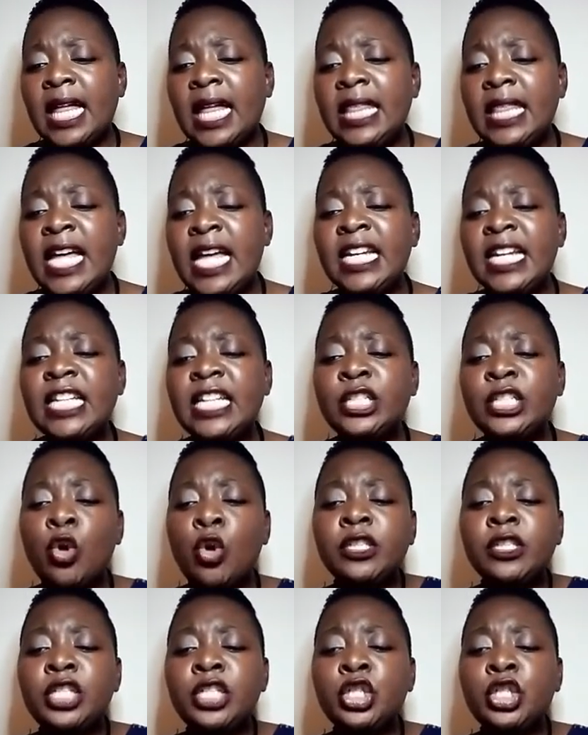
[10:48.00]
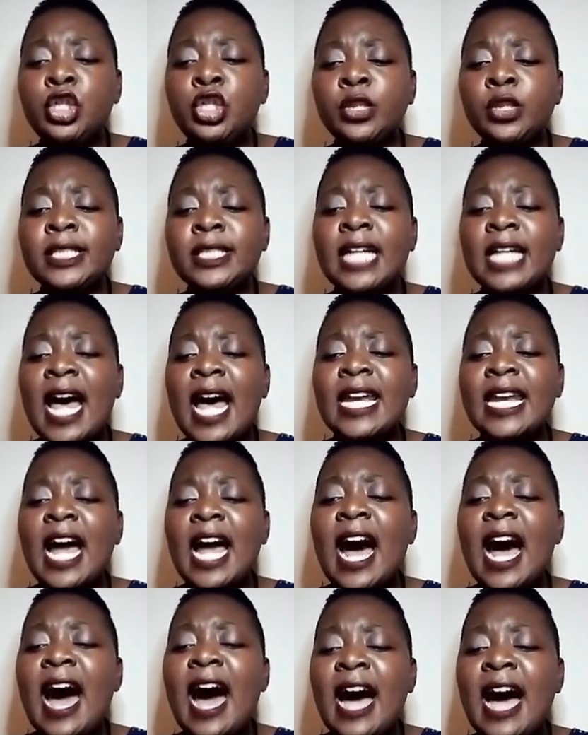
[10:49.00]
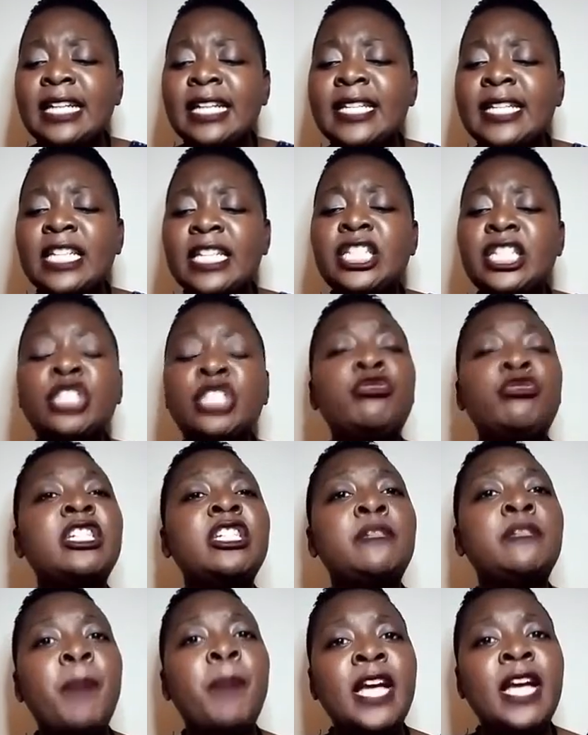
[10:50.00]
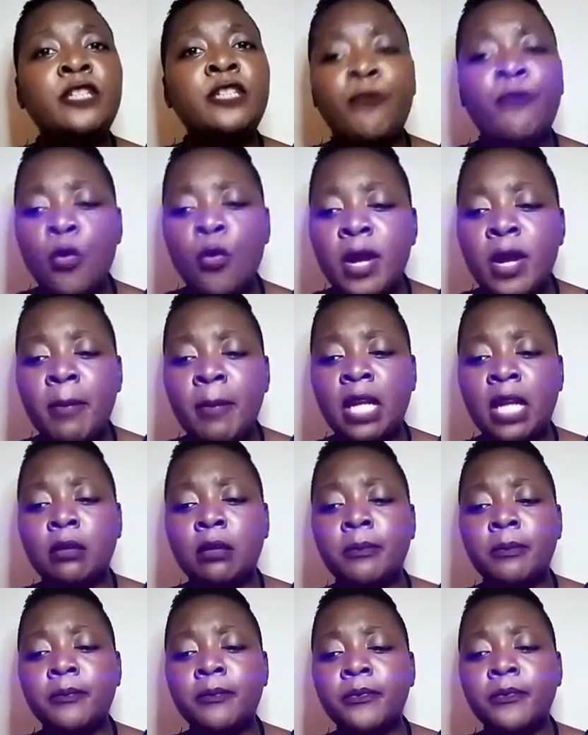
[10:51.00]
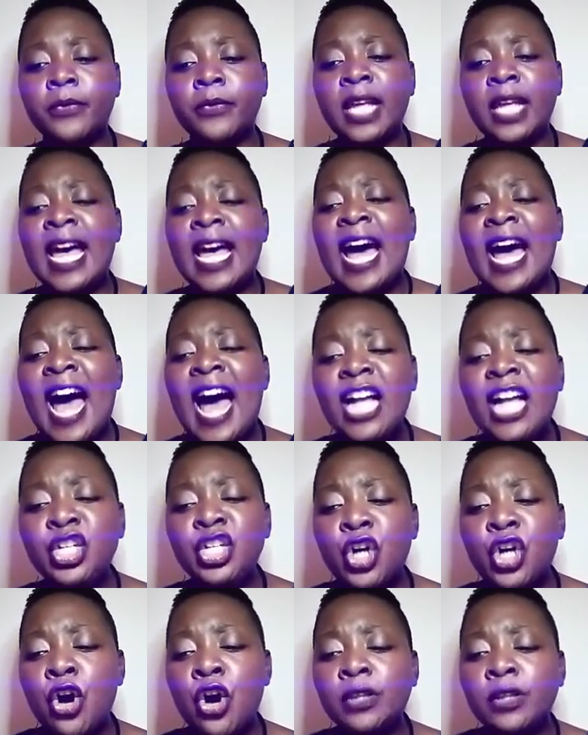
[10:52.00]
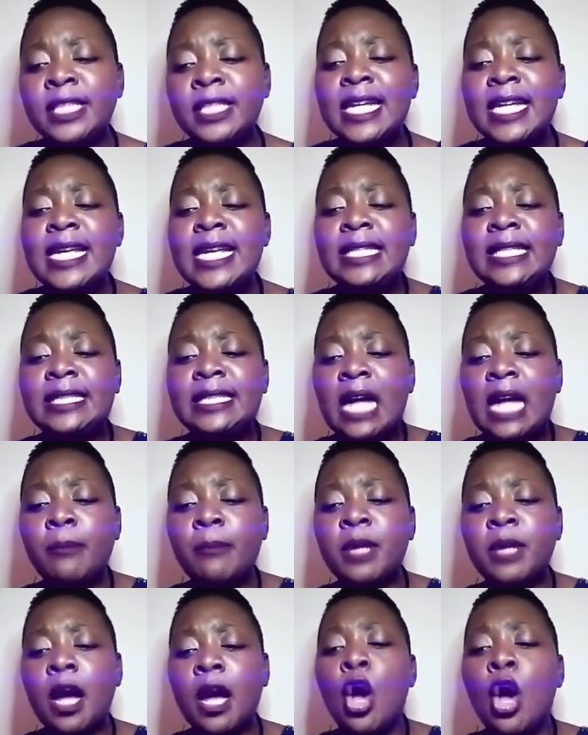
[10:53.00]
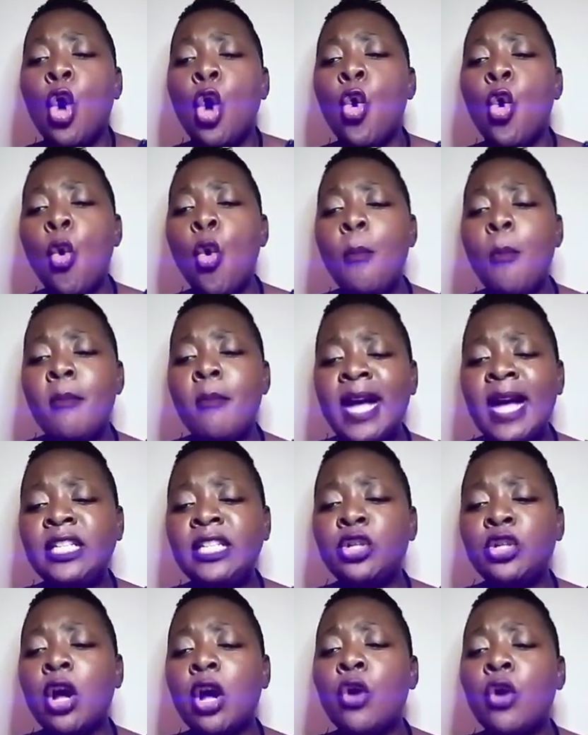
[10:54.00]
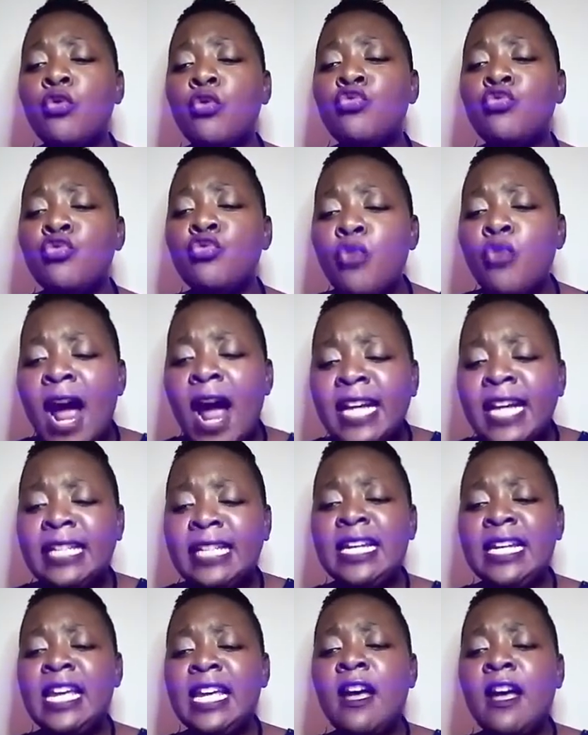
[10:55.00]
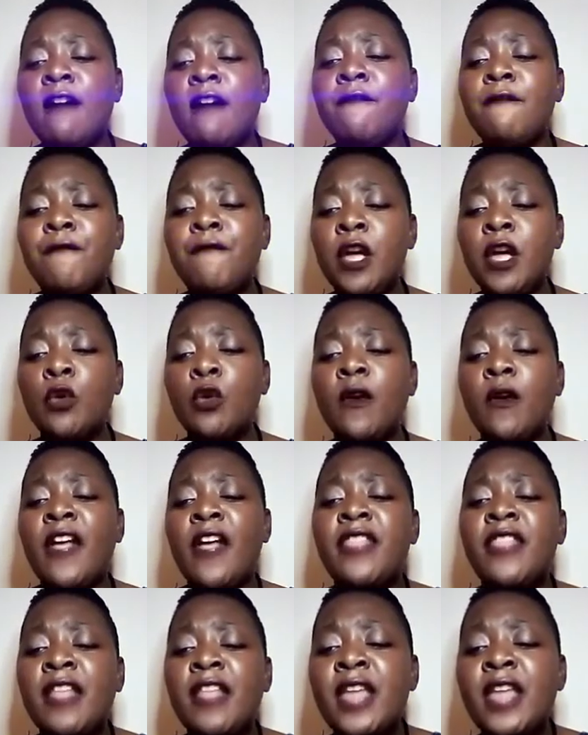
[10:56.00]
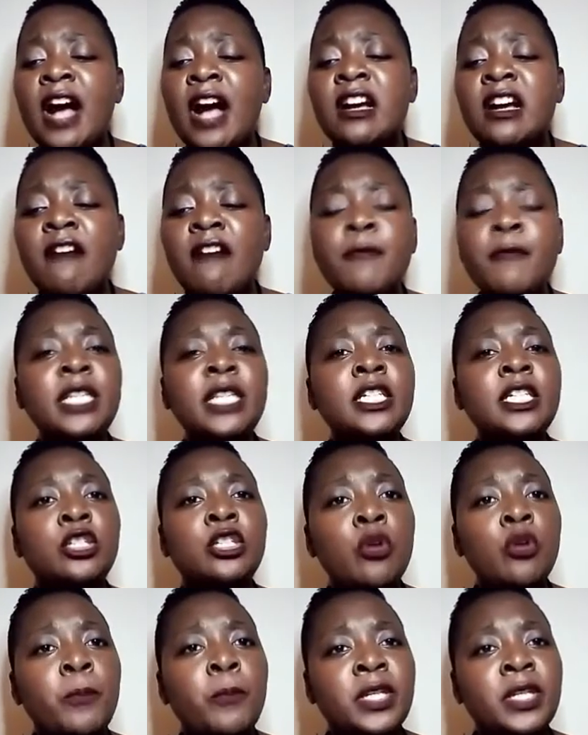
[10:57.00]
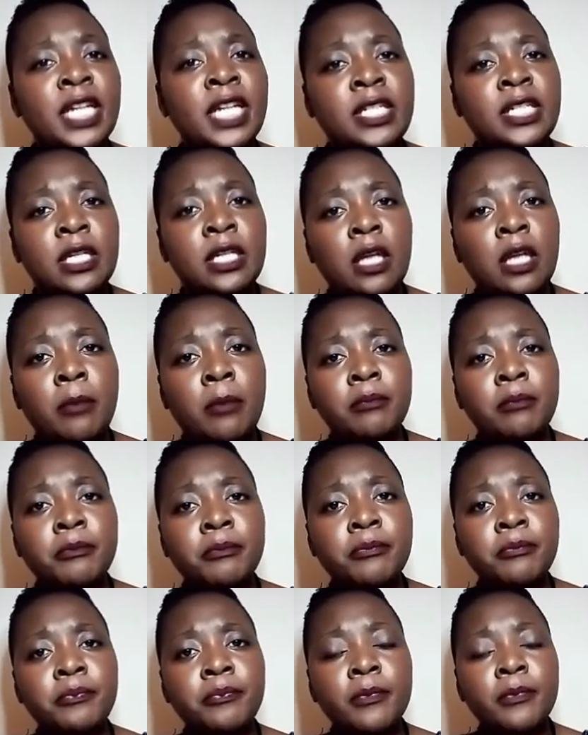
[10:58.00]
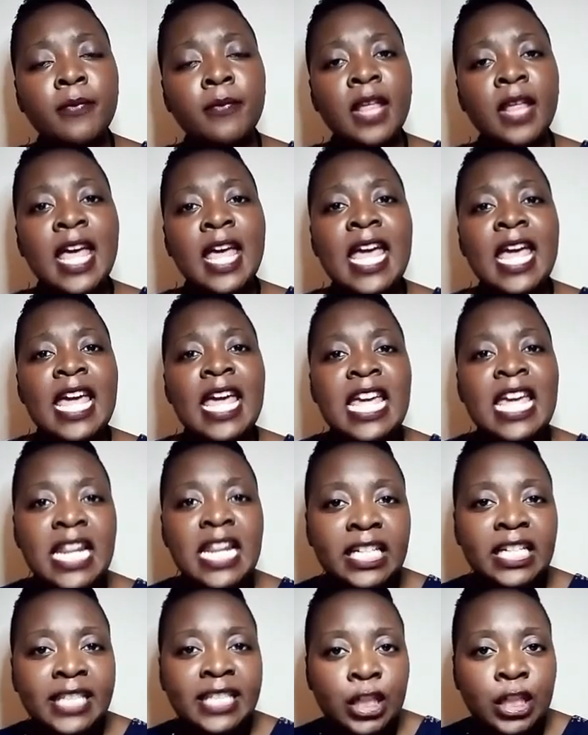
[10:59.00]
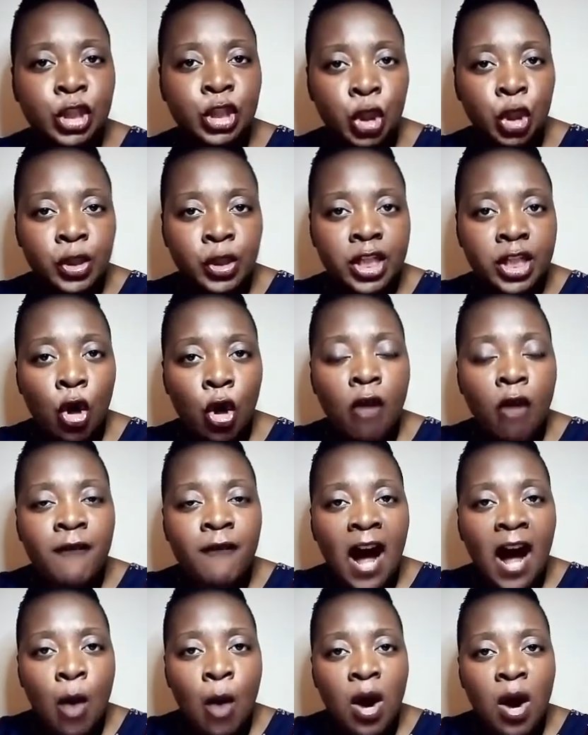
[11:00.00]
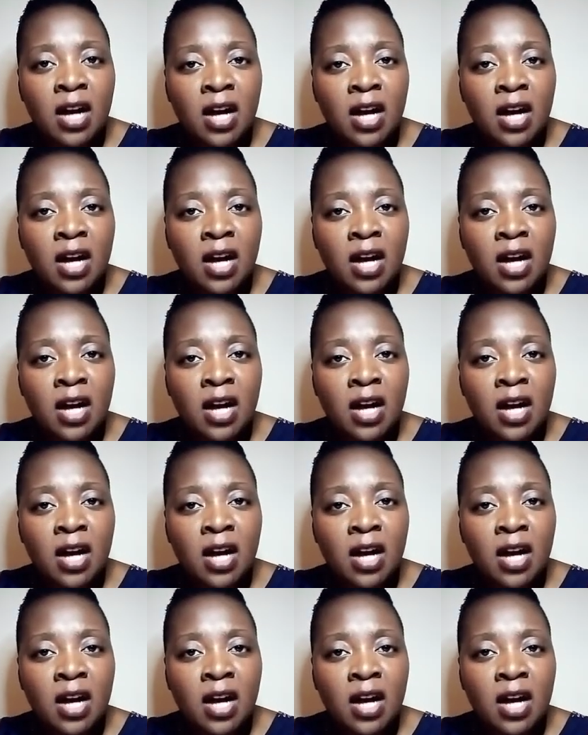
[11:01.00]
Then it constitutes an utter disrespect for women and girls in Zambia who might rightly feel that their government is not protecting them. It is the duty of our